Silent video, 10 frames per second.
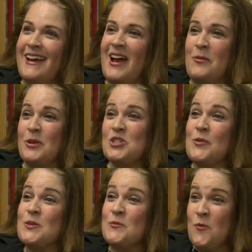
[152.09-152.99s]
uh, when she
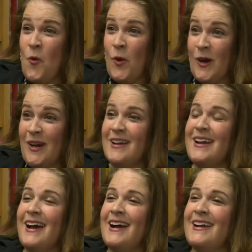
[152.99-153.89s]
was four,
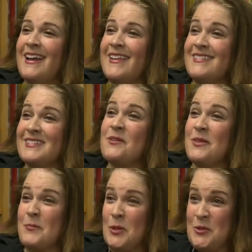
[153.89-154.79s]
uh, and so
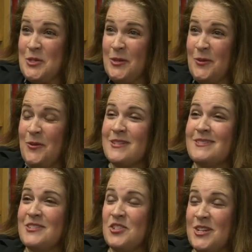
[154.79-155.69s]
the Bluetooth
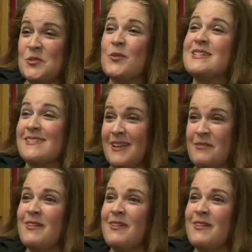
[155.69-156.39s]
is just recently